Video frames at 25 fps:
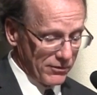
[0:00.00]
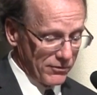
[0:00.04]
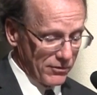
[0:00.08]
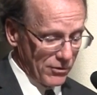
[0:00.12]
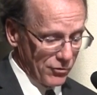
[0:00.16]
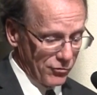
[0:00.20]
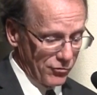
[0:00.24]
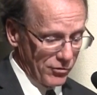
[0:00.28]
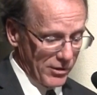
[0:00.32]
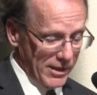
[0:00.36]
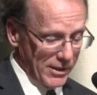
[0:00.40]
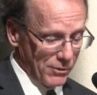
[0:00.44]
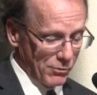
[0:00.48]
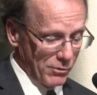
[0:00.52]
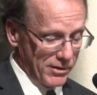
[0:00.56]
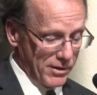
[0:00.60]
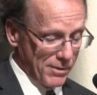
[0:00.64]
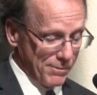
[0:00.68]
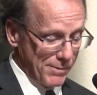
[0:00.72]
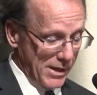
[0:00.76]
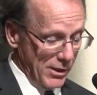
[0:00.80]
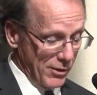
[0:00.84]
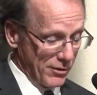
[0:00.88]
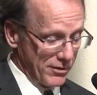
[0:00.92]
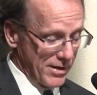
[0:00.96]
associated with
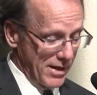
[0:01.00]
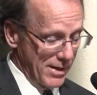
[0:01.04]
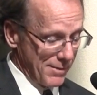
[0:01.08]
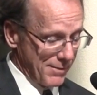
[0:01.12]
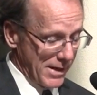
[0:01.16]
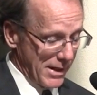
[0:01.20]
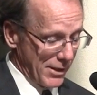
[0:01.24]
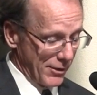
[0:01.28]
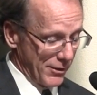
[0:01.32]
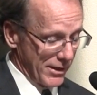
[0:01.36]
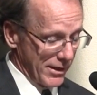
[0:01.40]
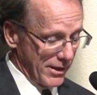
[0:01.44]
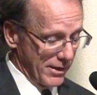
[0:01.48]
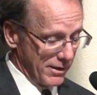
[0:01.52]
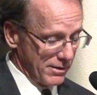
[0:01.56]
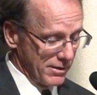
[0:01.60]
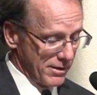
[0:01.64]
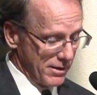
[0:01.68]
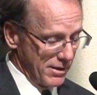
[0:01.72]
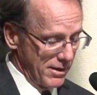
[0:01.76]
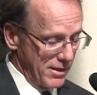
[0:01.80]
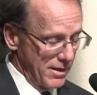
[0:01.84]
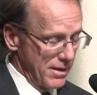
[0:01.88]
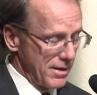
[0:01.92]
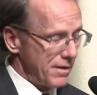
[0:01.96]
the maritime
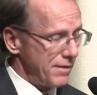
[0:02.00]
area